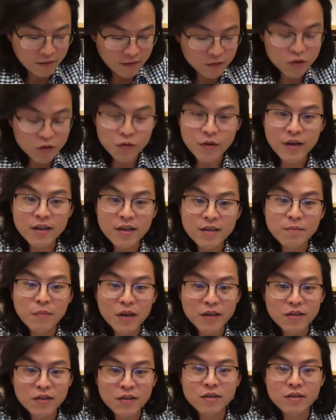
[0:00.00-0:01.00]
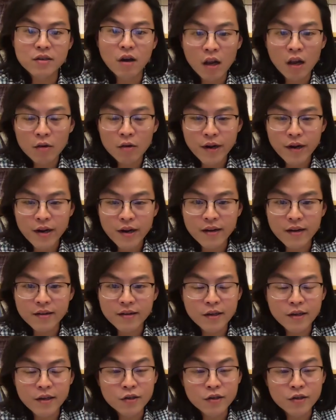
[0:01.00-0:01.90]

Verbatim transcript: of doing as much as tolerated